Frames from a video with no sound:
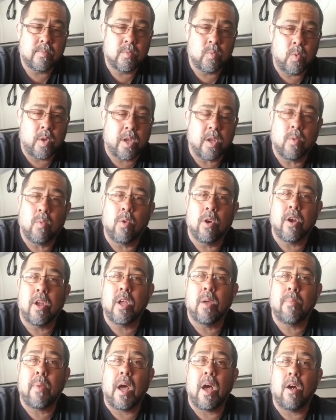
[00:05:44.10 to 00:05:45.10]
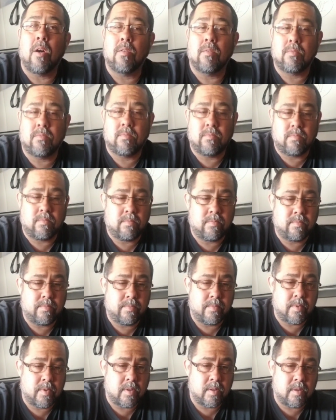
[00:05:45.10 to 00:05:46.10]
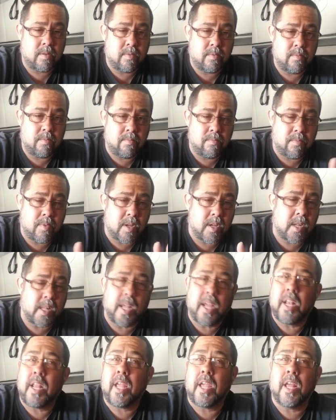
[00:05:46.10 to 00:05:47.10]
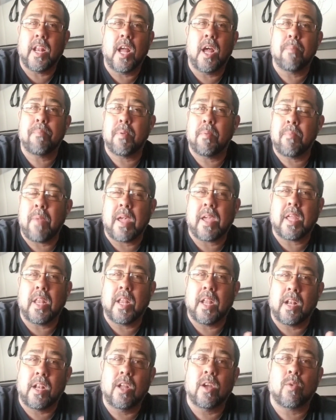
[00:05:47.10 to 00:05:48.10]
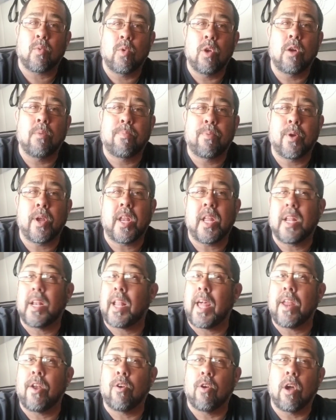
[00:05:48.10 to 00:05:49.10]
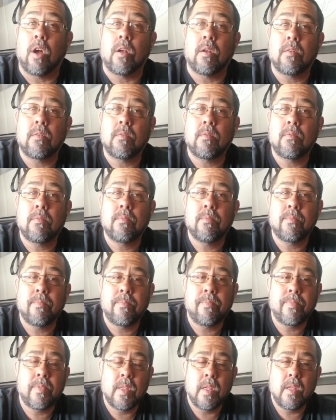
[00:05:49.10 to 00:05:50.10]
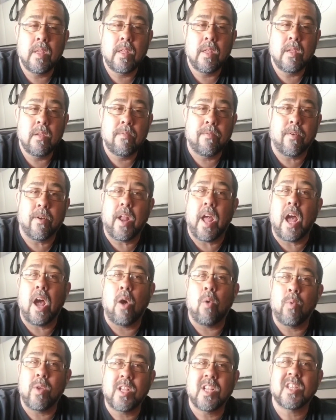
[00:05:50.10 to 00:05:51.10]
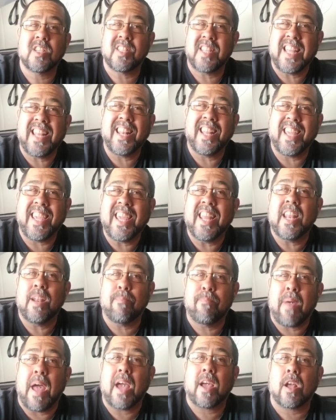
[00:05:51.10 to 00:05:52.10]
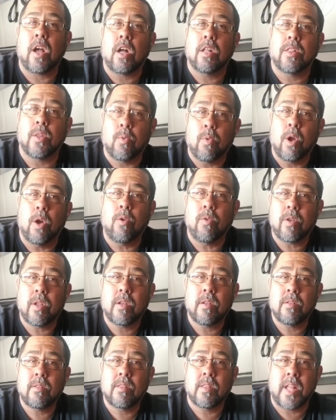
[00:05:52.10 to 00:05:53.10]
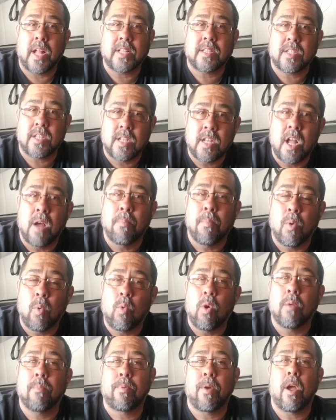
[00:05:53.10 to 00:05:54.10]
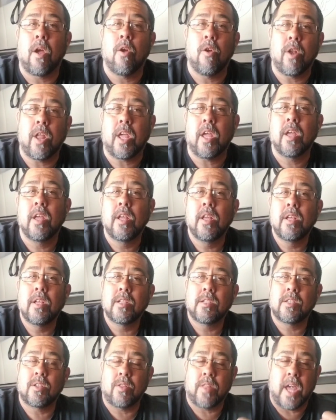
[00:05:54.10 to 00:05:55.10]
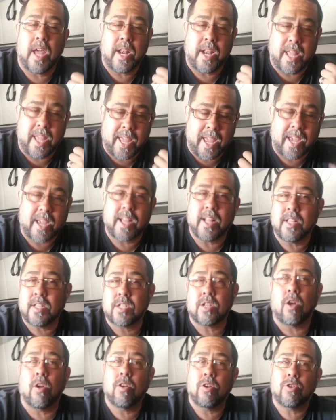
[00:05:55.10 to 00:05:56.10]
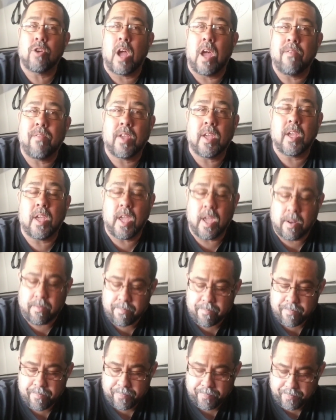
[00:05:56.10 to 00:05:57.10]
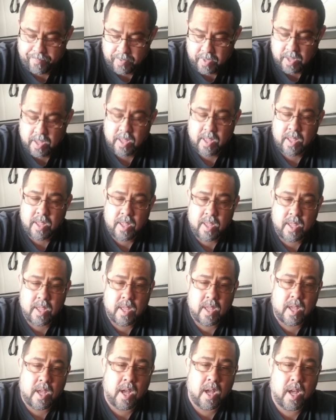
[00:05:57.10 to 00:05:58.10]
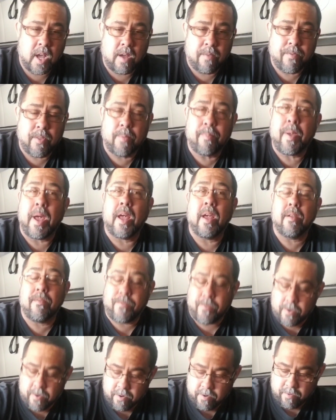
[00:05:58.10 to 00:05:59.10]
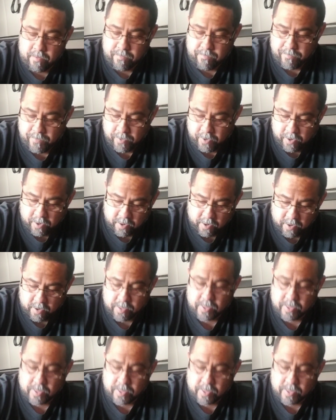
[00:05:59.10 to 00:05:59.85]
We can worry about cleaning it up and making it look real pretty later on. For now, we just need to get it back on the road. That's number one priority so that it can start driving again. For